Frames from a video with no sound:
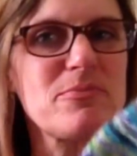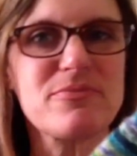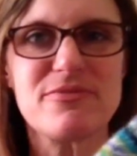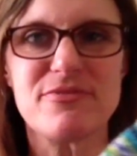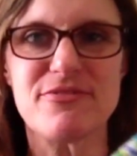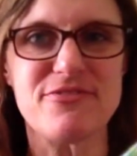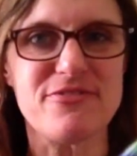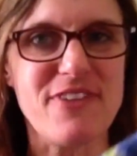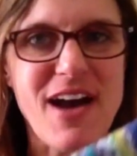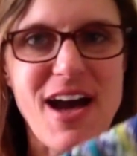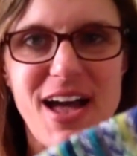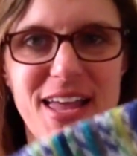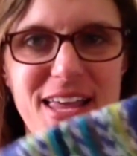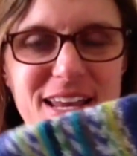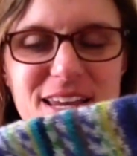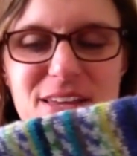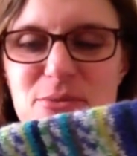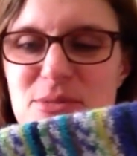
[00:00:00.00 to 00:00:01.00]

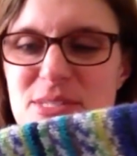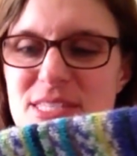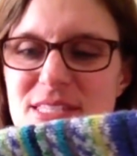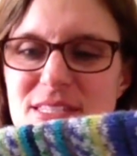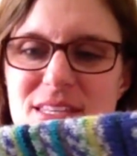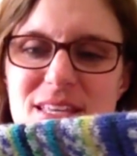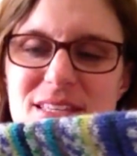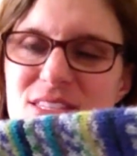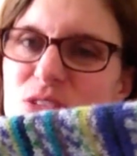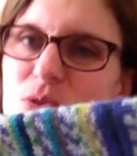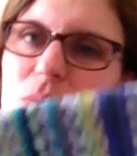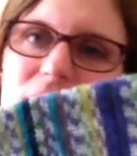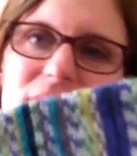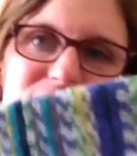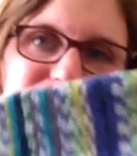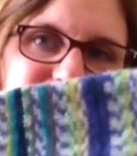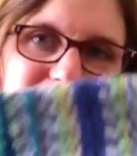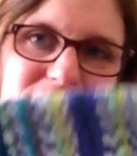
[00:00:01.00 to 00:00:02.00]
fine. It's going
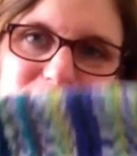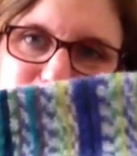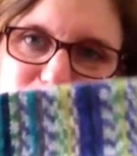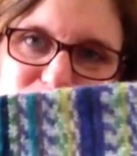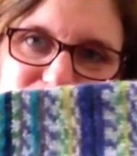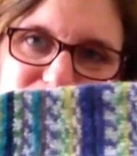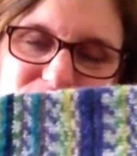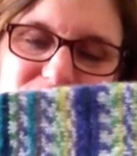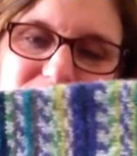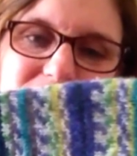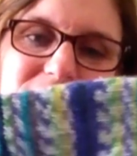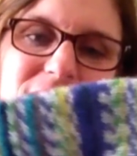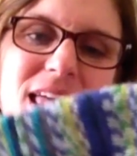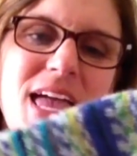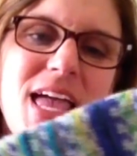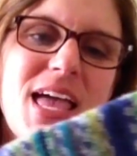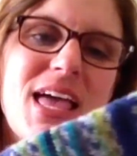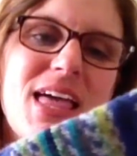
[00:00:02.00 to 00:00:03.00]
to fit him just fine.
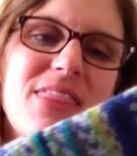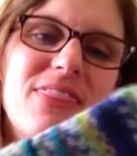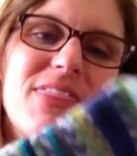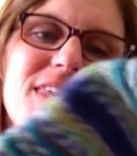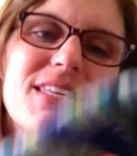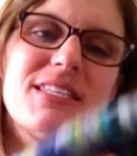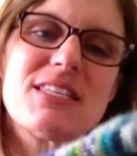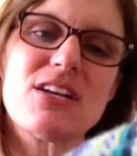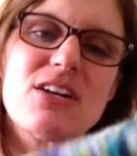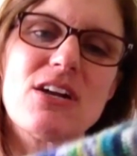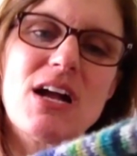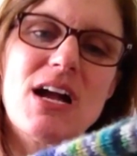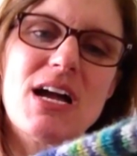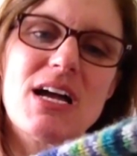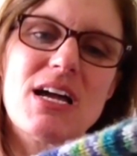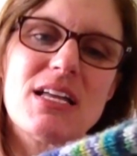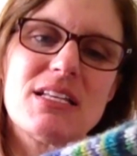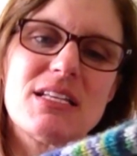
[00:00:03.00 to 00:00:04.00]
These are
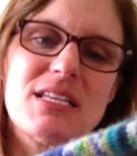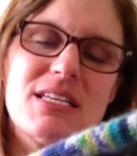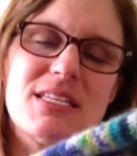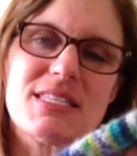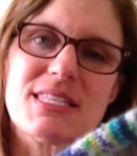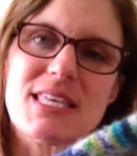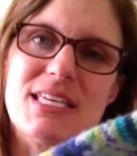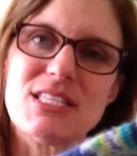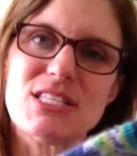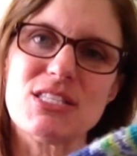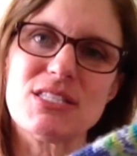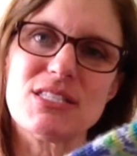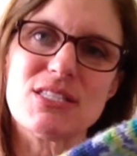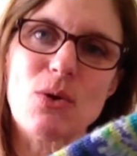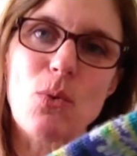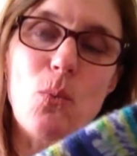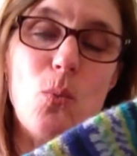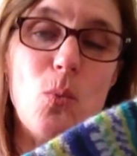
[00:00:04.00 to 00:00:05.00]
on size
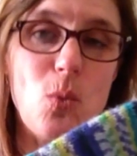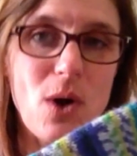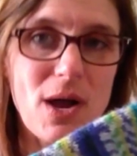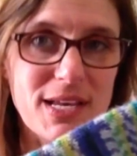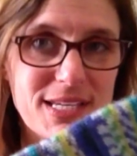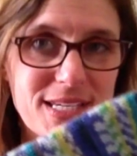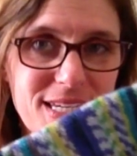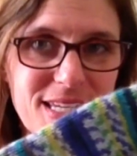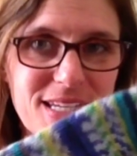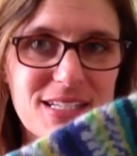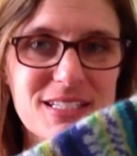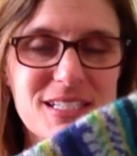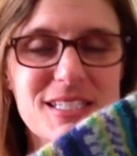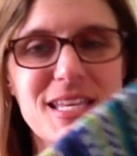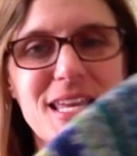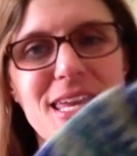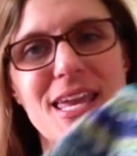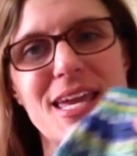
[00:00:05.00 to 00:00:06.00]
1
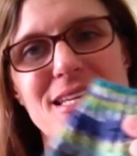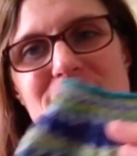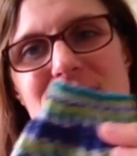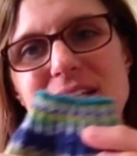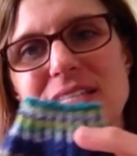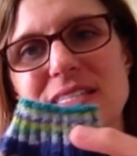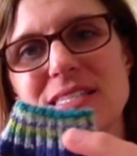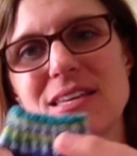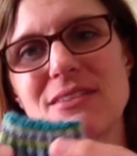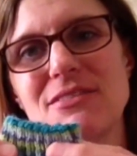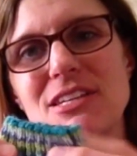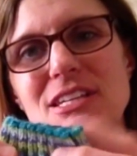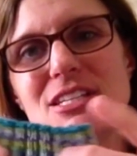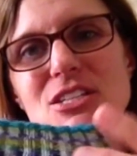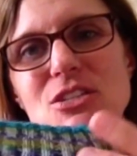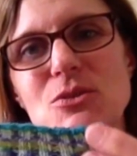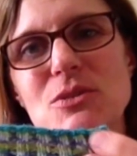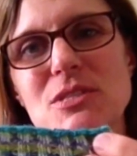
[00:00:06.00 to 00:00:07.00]
needles. I cast on
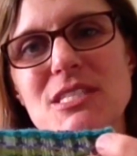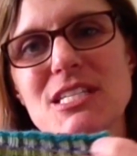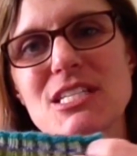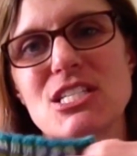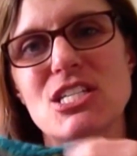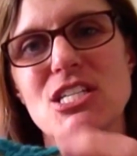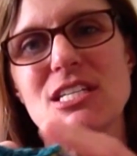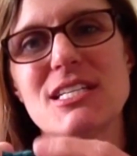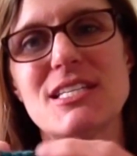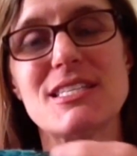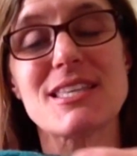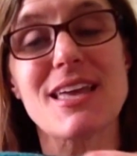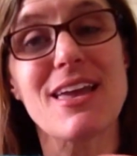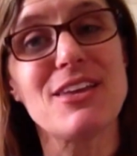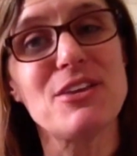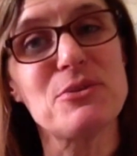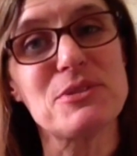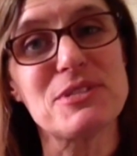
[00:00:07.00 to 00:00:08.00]
72 stitches. I
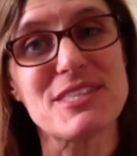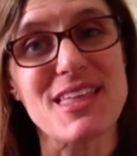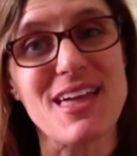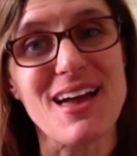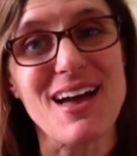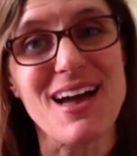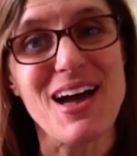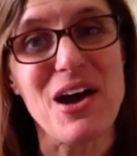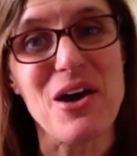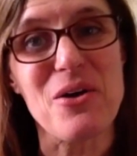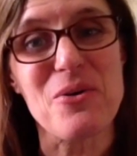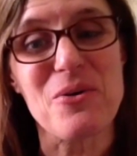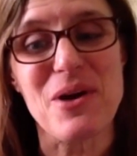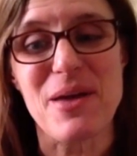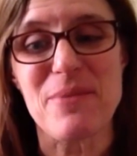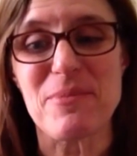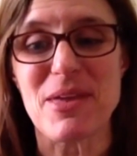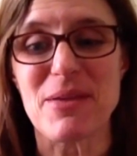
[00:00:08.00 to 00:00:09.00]
use the How
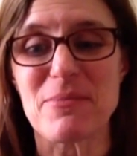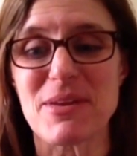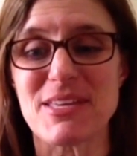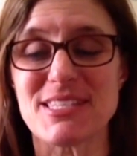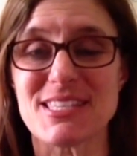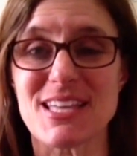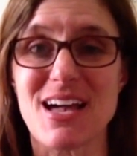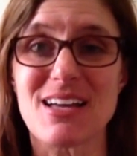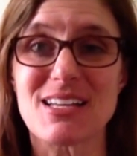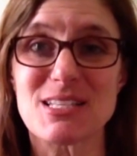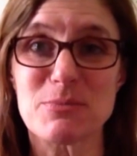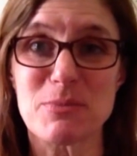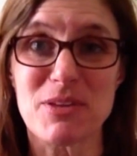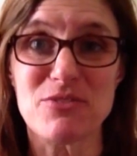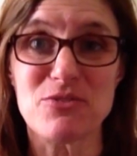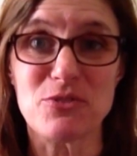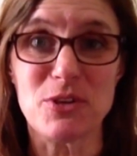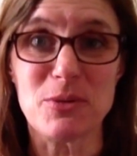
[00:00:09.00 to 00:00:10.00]
I Make My Socks,
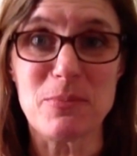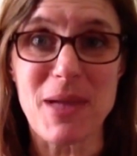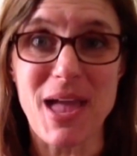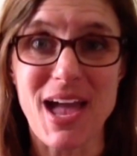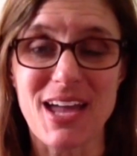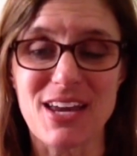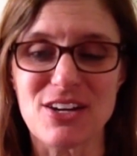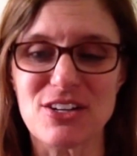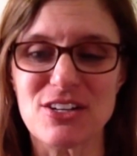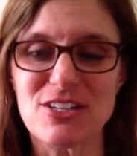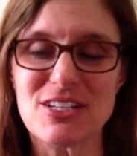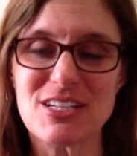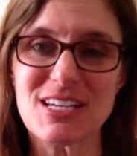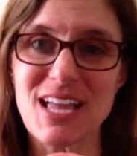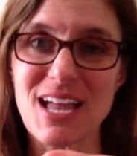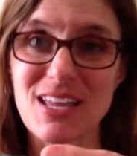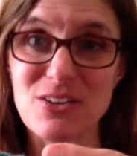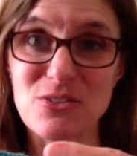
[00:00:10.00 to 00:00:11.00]
my free pattern
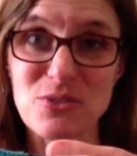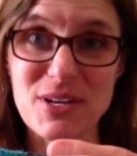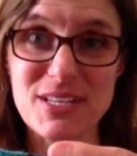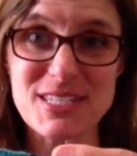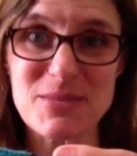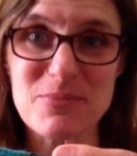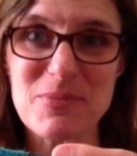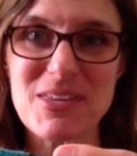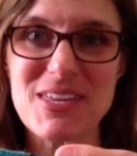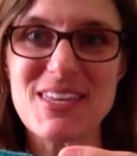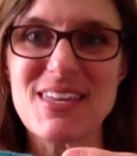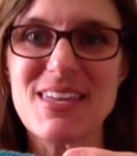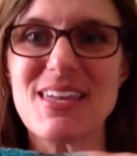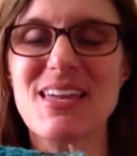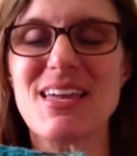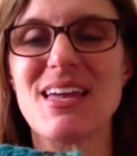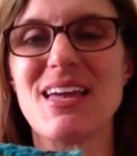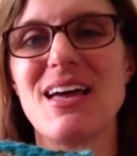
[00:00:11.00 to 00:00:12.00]
kind of
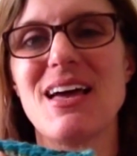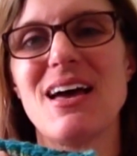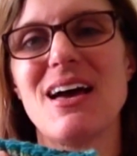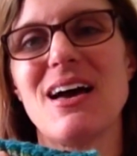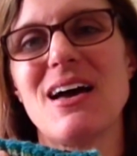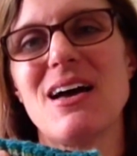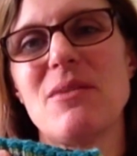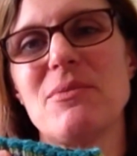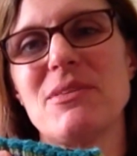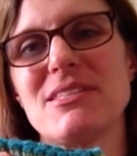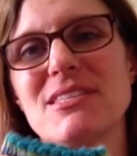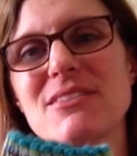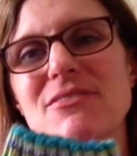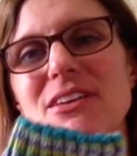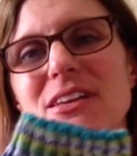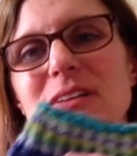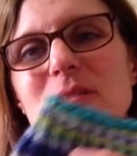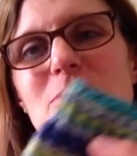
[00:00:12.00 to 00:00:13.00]
recipe that's
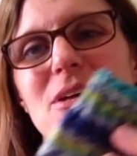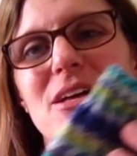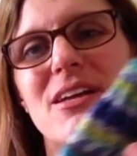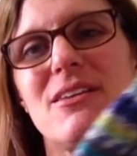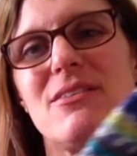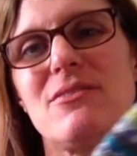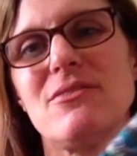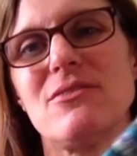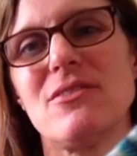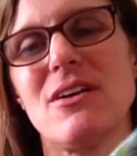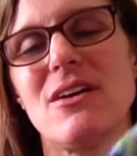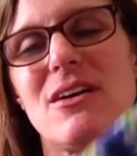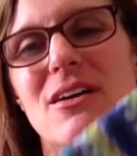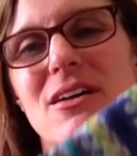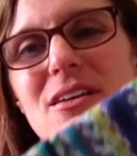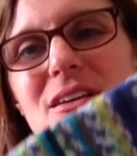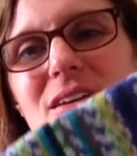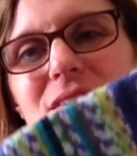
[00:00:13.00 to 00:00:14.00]
available on
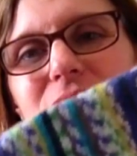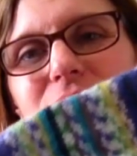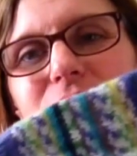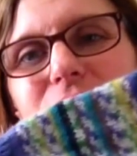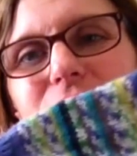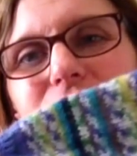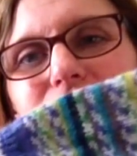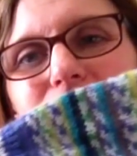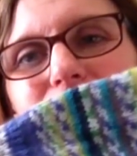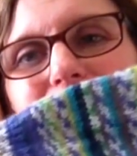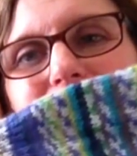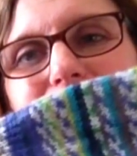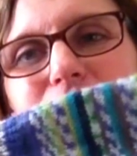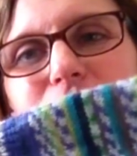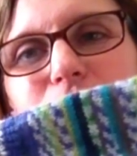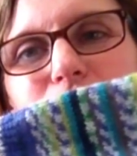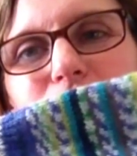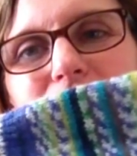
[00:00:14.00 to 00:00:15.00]
our
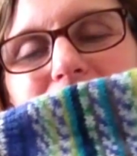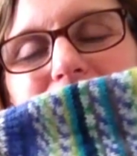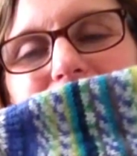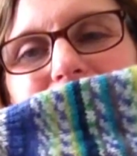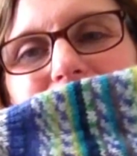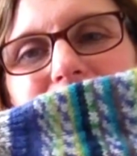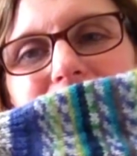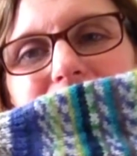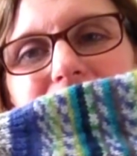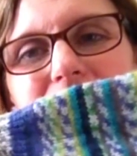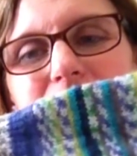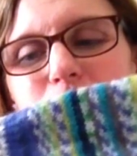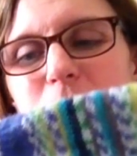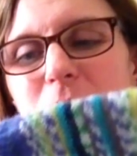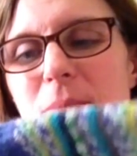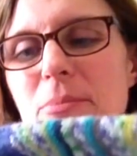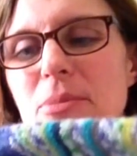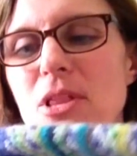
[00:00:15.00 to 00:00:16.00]
Ravelry and on
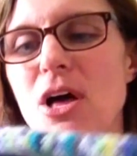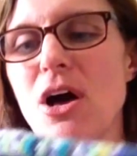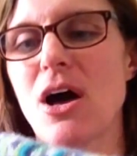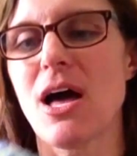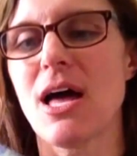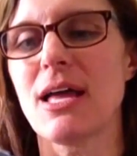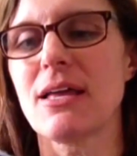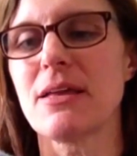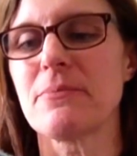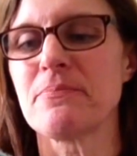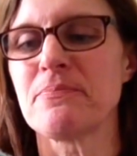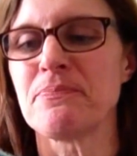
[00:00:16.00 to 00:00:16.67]
my blog.